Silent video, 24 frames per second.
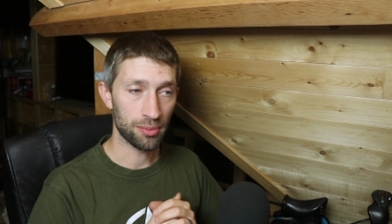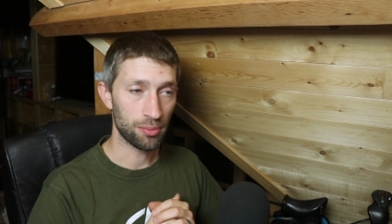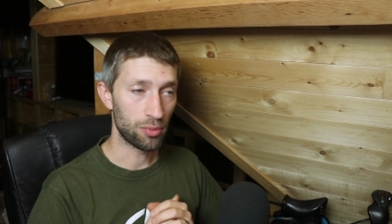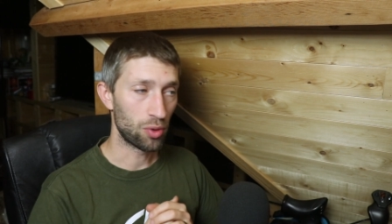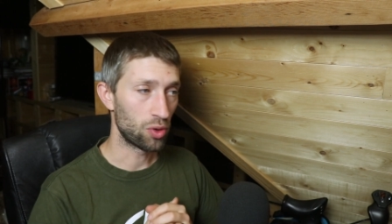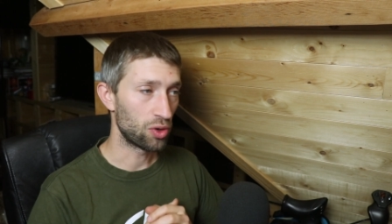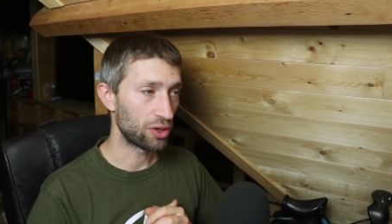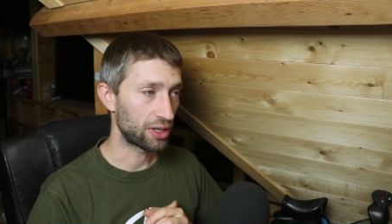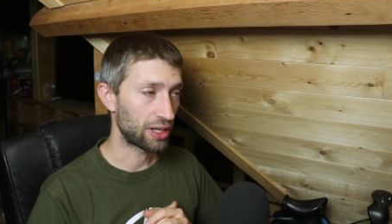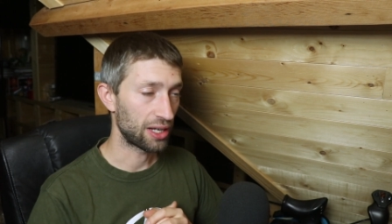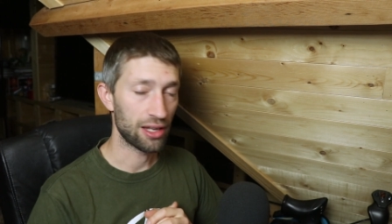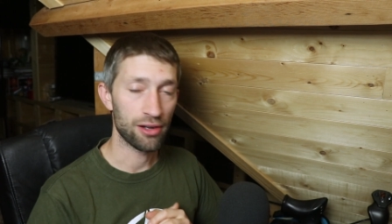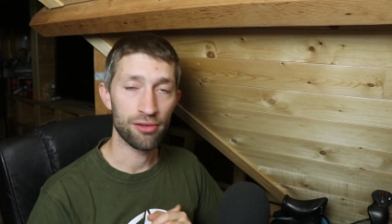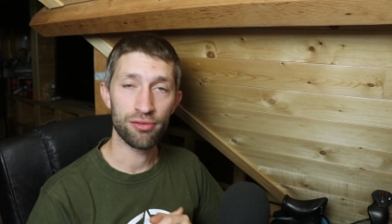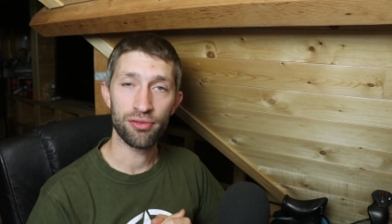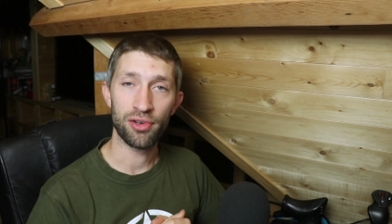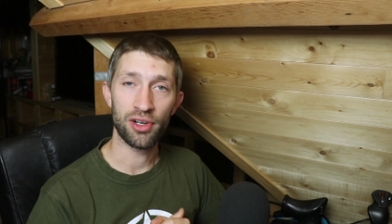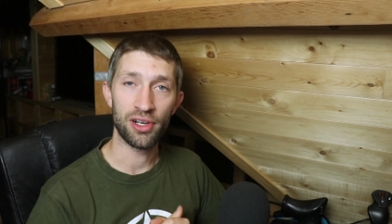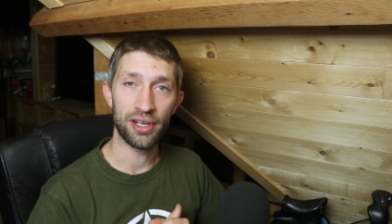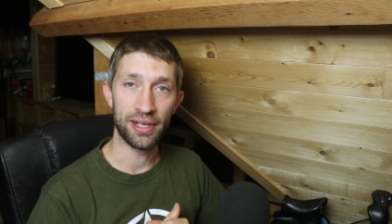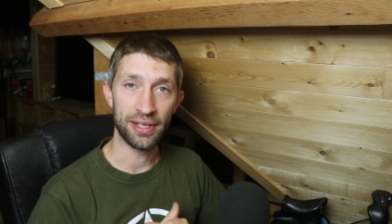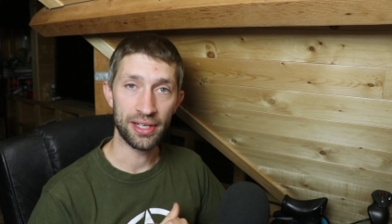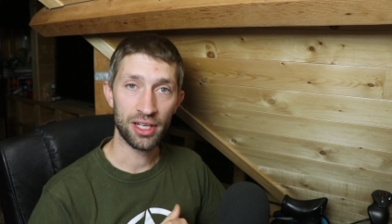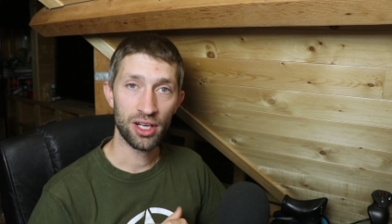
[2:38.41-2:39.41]
more
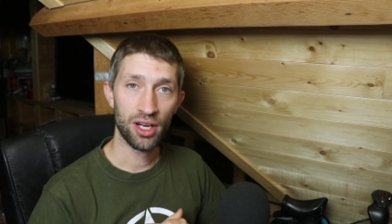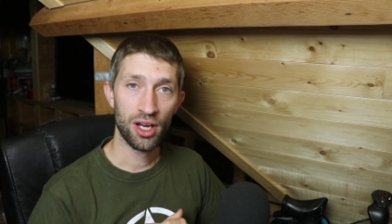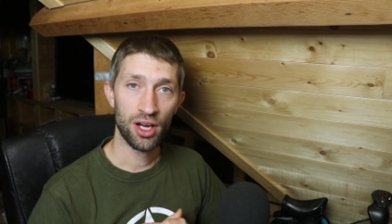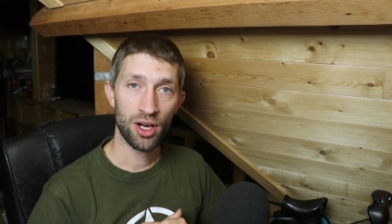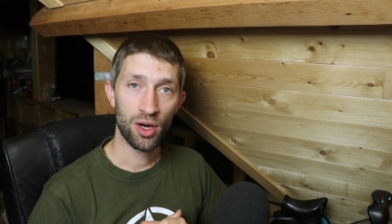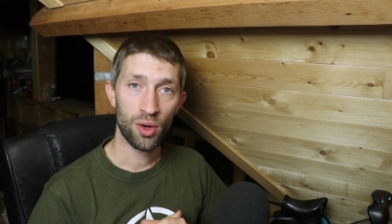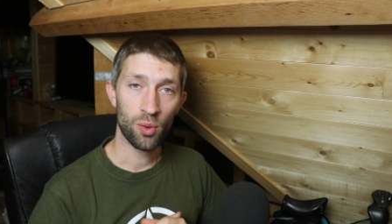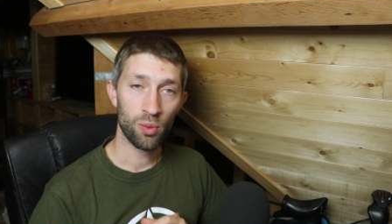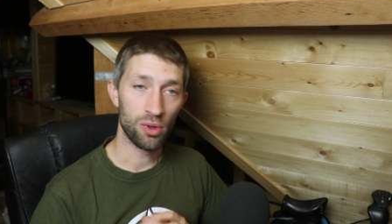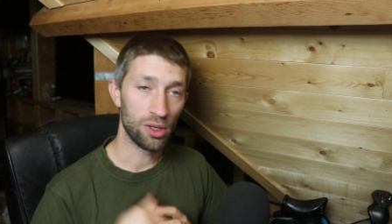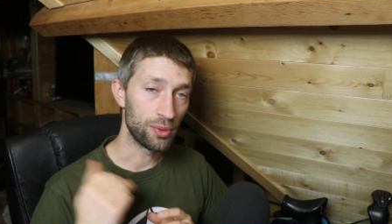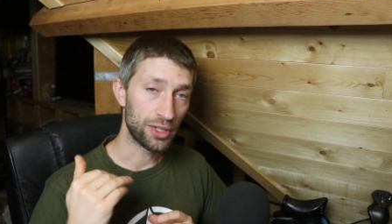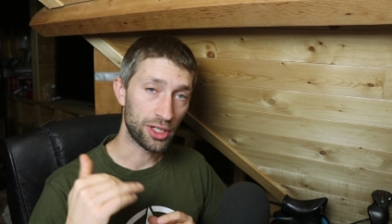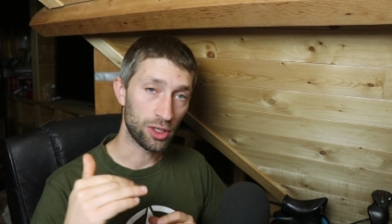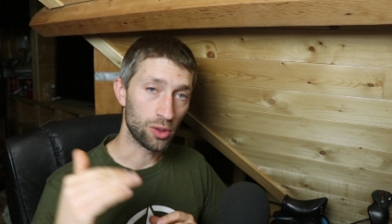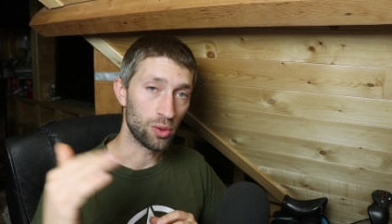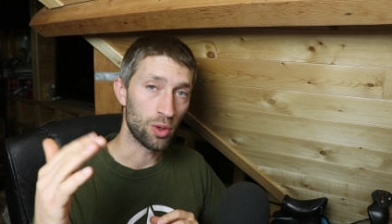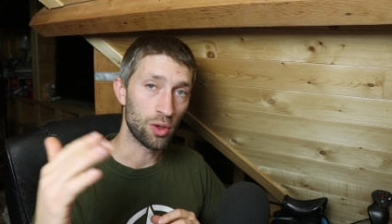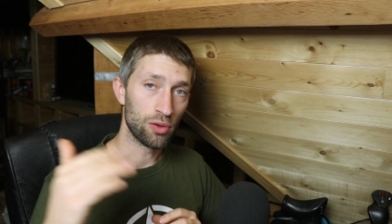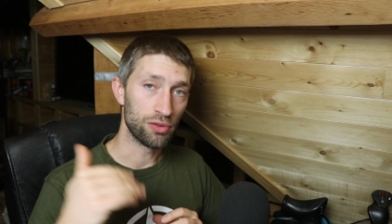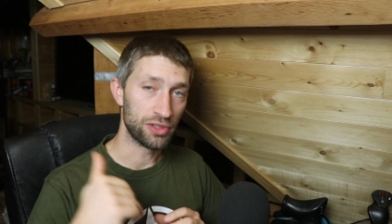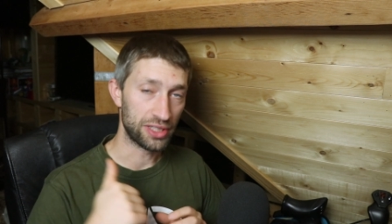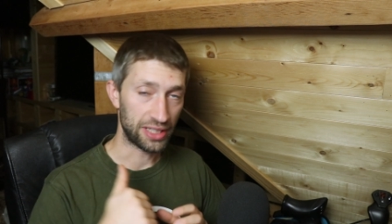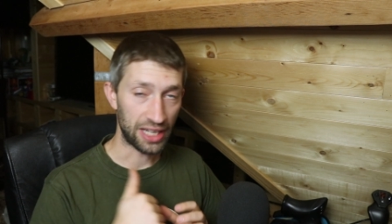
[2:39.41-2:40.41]
clarified while we
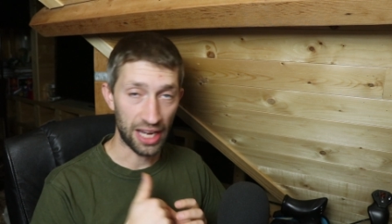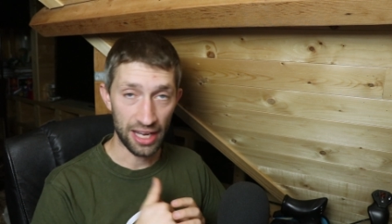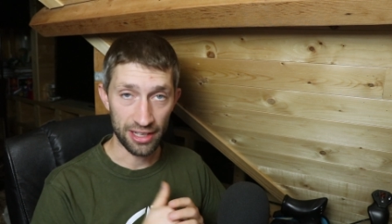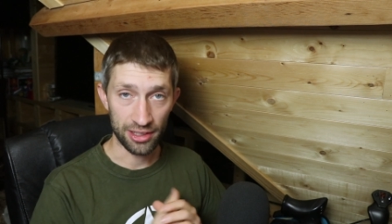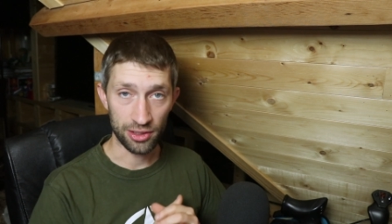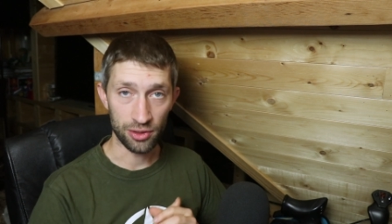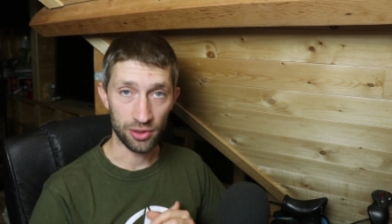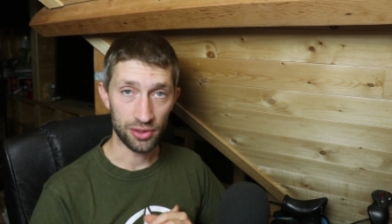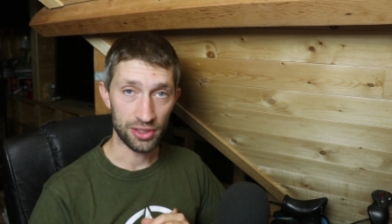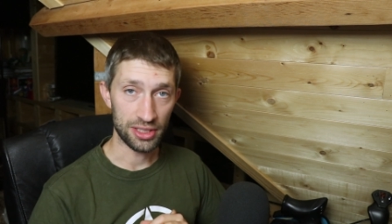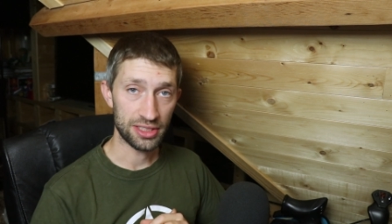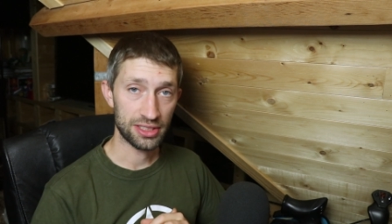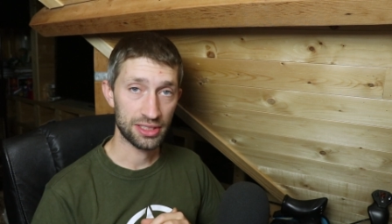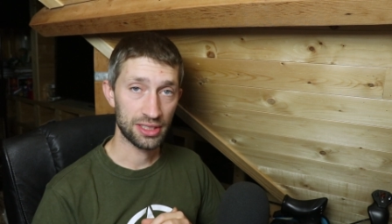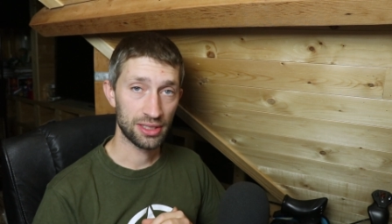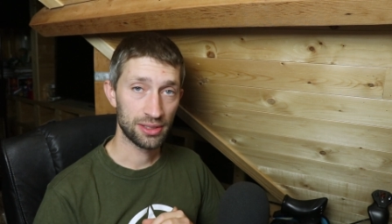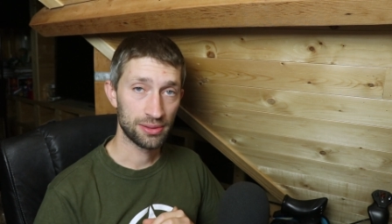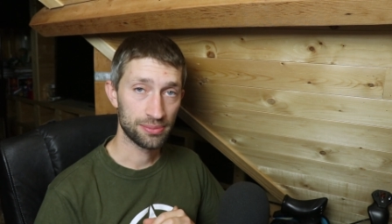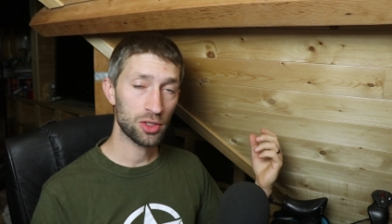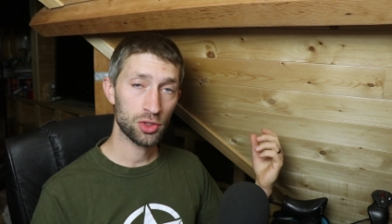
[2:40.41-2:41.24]
go over the categories.